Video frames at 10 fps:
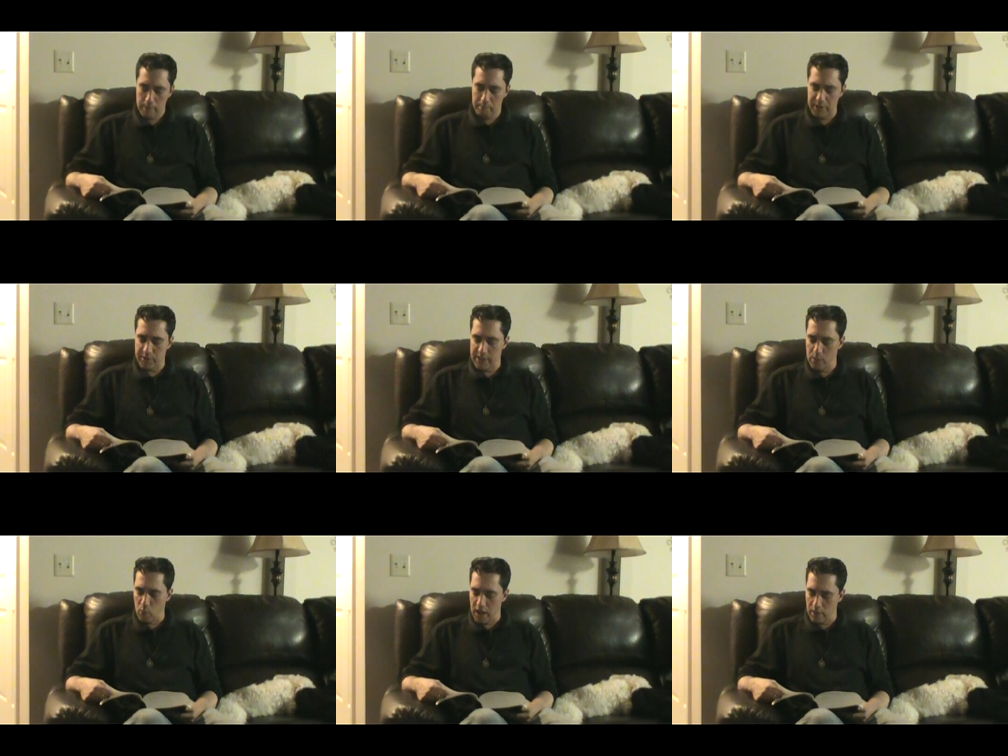But see,
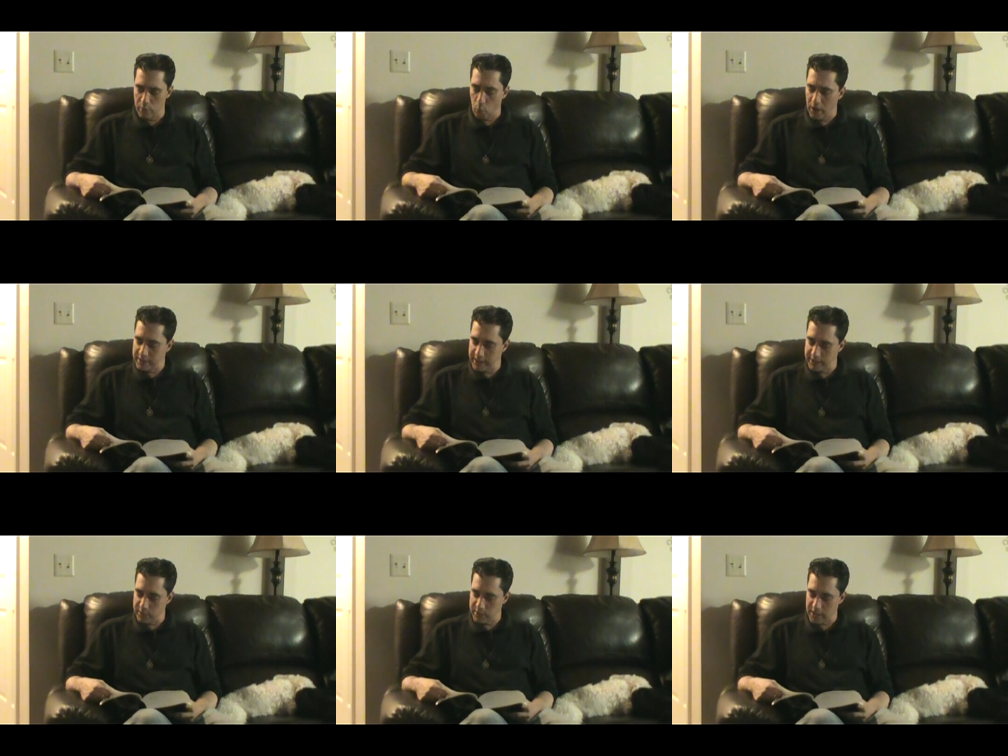while the one
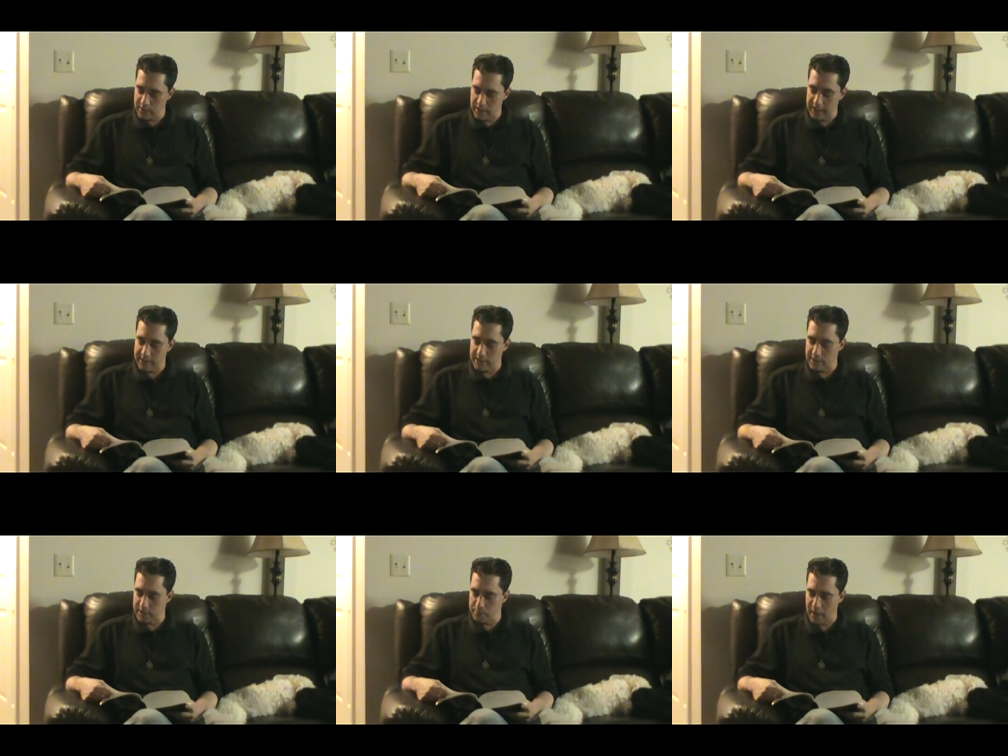teaches us the
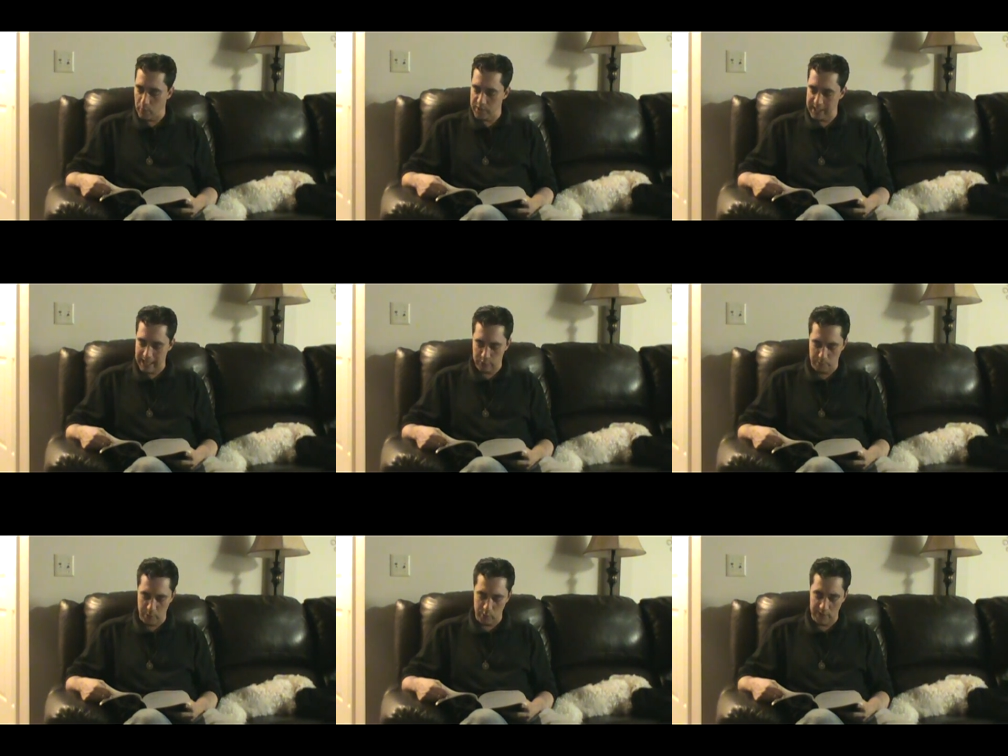existence, powers, and
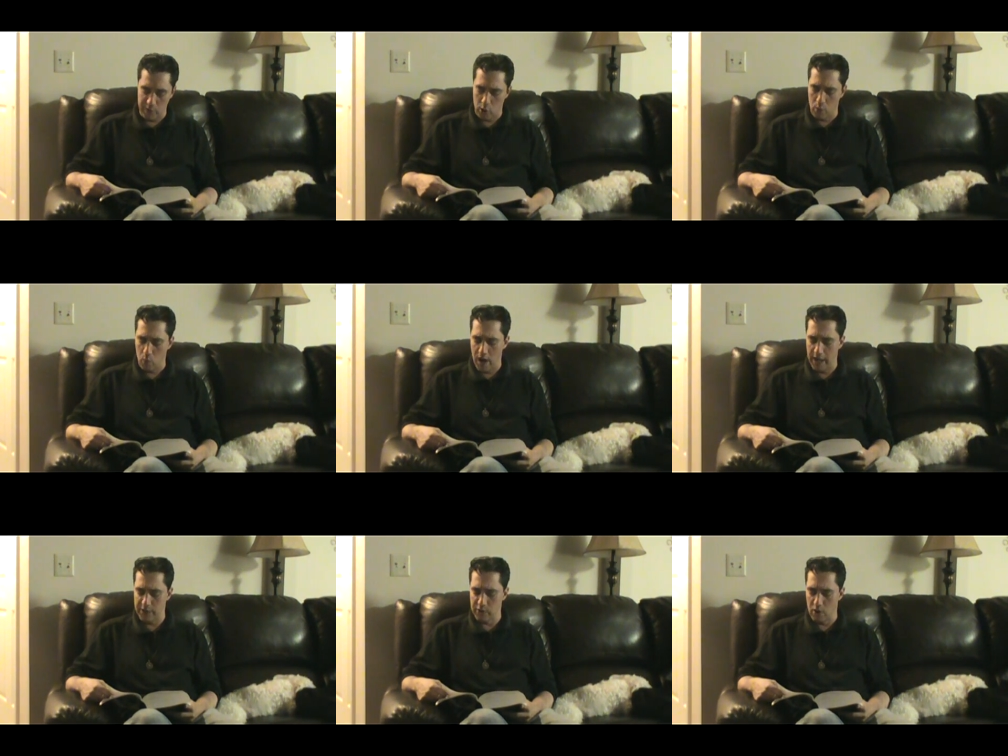attributes of an
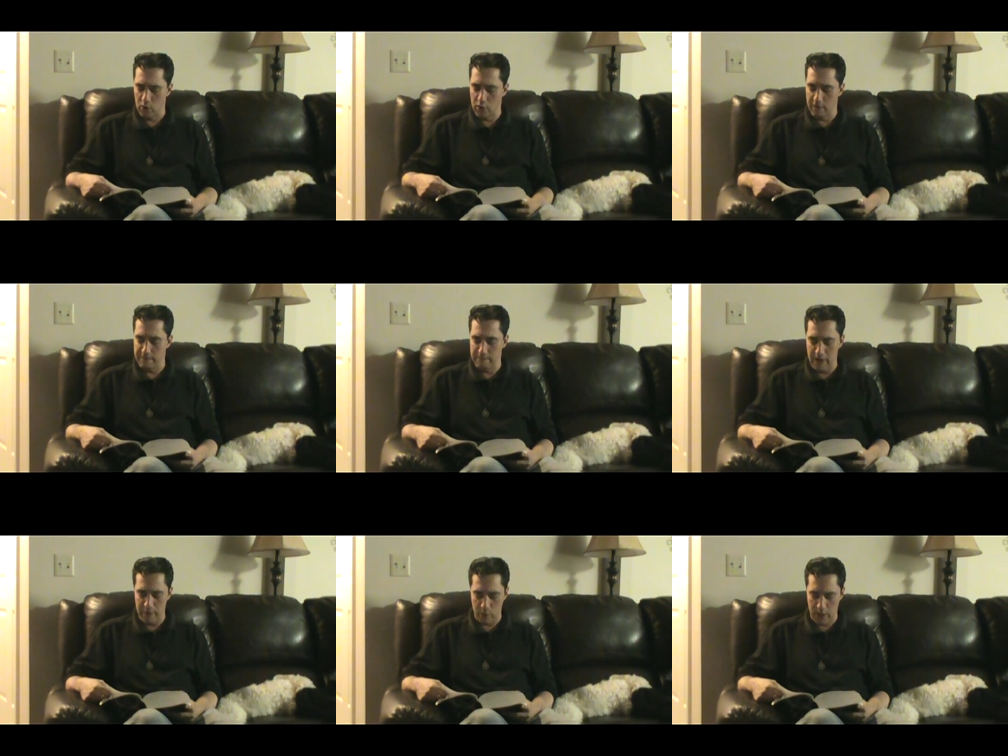all-wise, all-good
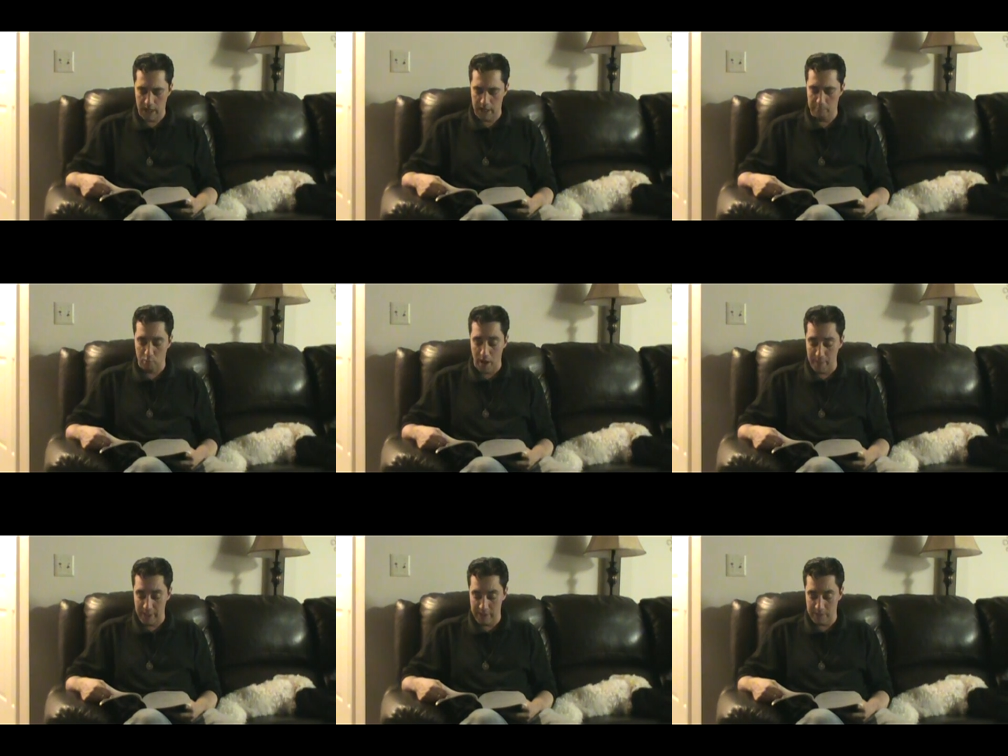Father God,
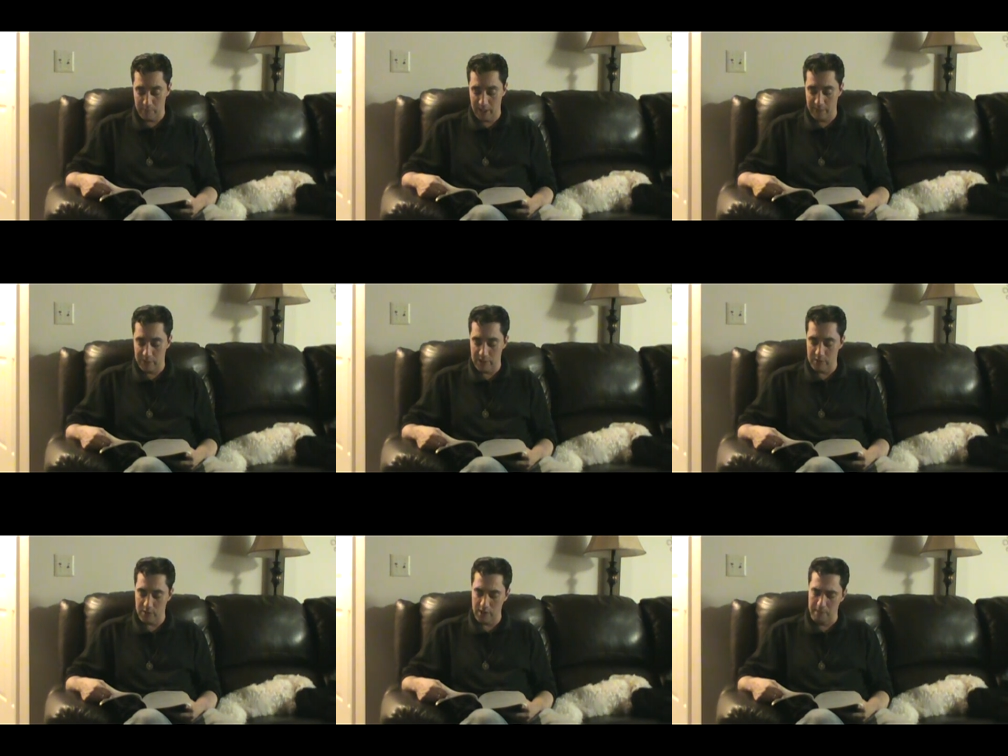Brahmanism gives
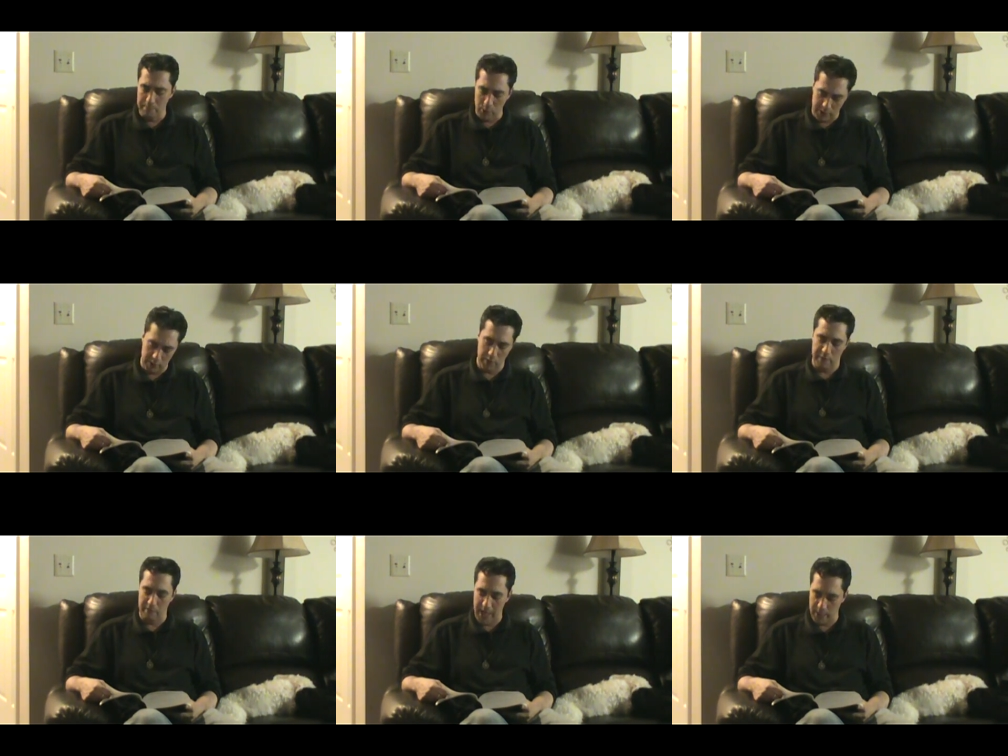us a multitude
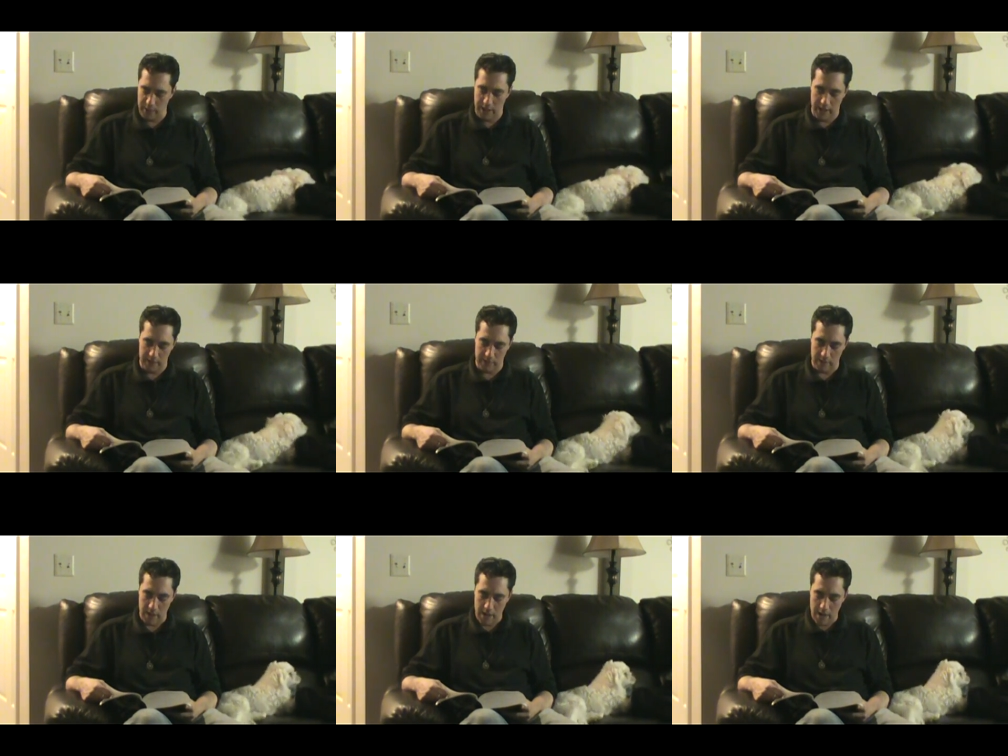of minor gods,